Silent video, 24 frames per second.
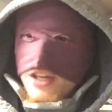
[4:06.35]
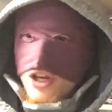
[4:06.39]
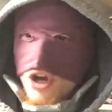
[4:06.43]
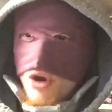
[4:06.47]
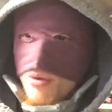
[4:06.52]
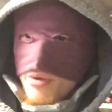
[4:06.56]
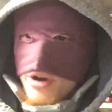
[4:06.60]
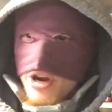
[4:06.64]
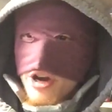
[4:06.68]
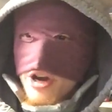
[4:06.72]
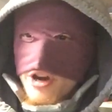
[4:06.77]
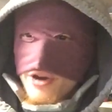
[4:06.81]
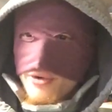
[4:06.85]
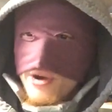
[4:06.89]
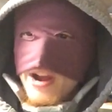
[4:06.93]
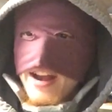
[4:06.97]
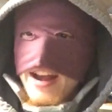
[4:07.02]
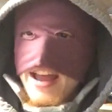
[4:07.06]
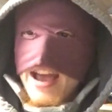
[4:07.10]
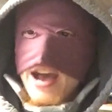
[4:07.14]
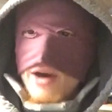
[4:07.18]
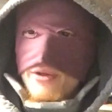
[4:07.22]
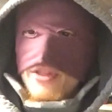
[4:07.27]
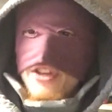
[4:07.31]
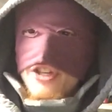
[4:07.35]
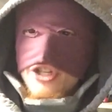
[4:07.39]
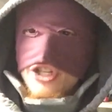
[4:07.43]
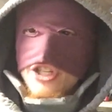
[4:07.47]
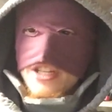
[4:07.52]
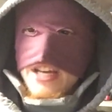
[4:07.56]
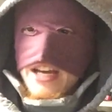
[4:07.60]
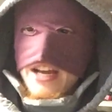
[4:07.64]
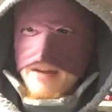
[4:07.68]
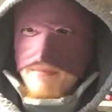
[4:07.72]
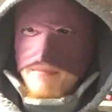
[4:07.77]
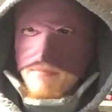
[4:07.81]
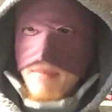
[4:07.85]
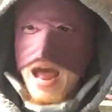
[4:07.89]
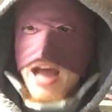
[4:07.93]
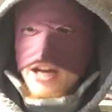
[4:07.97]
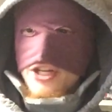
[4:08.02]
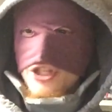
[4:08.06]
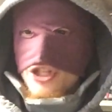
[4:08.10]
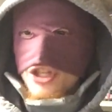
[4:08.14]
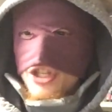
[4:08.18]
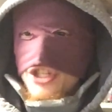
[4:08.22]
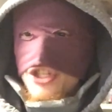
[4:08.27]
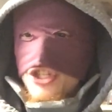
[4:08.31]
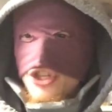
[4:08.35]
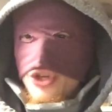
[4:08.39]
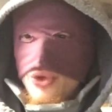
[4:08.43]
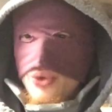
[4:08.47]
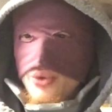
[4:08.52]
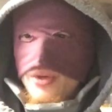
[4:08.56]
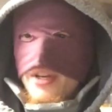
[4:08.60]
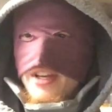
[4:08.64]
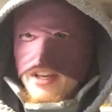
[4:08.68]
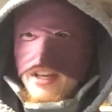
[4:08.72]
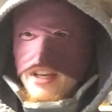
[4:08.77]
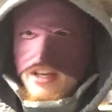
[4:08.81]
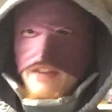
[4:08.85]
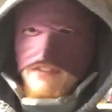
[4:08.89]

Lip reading: going on right now that just kind of match the suit.